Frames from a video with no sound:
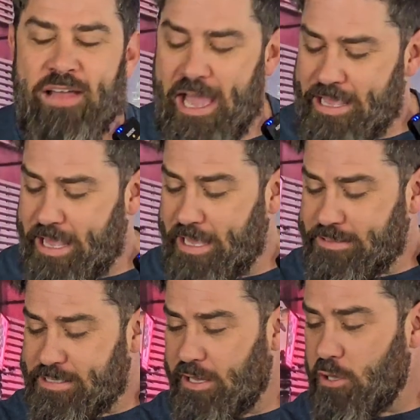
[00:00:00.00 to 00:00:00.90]
I
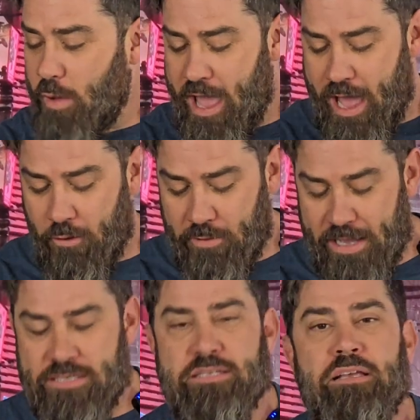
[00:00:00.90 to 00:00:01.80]
can't tell you how
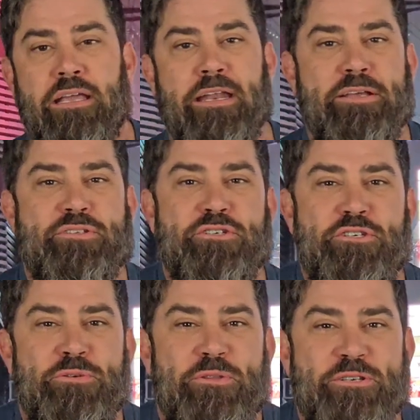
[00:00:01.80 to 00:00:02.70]
nice it is to
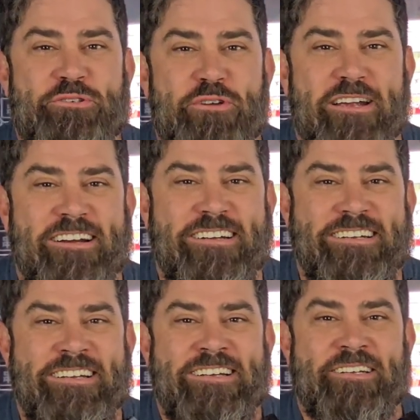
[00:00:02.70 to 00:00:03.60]
shoot this trigger,
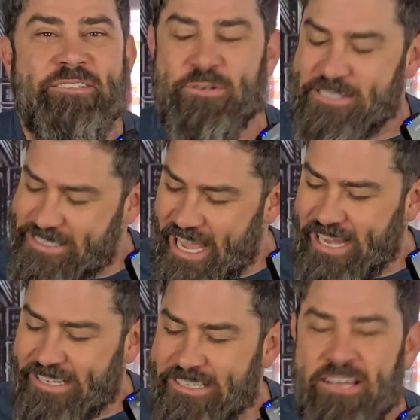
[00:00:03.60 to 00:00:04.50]
so
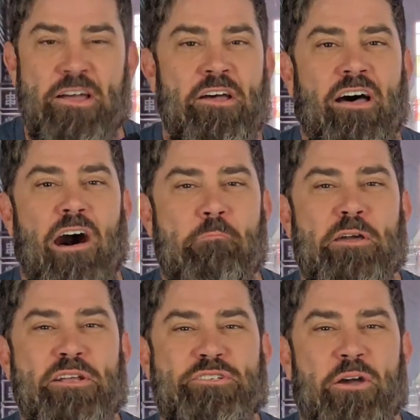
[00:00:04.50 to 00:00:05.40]
instead, I'm
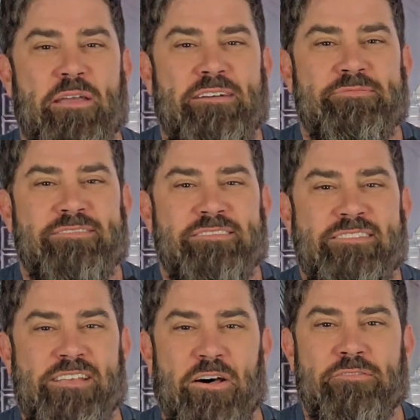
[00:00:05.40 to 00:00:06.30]
gonna show you.
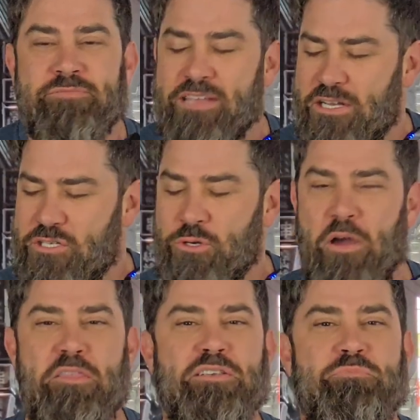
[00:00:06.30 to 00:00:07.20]
So,
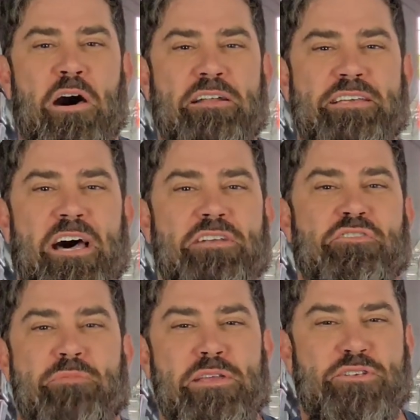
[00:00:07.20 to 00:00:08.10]
enjoy this montage
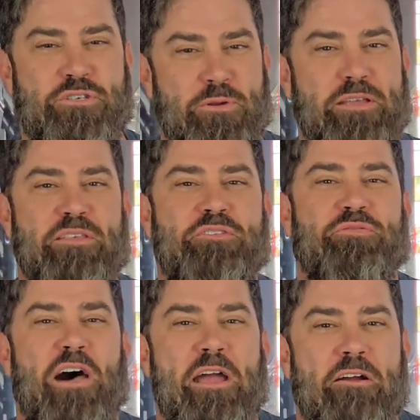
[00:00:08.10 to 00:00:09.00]
of me shooting this
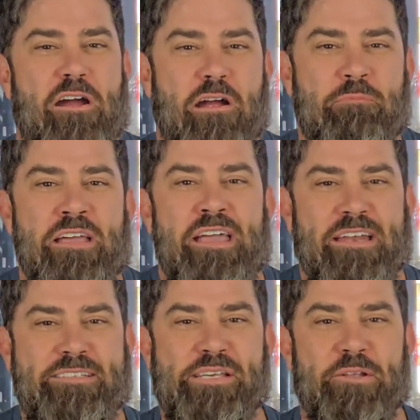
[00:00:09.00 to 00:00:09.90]
firearm,
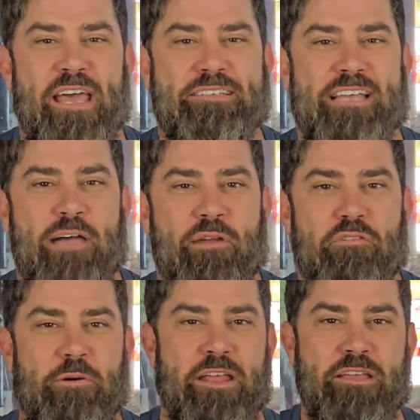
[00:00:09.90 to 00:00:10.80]
and until next time,
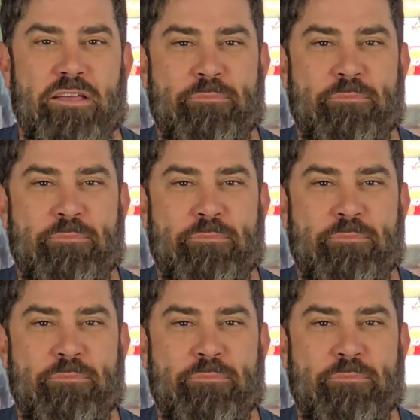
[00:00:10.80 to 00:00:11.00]
everybody,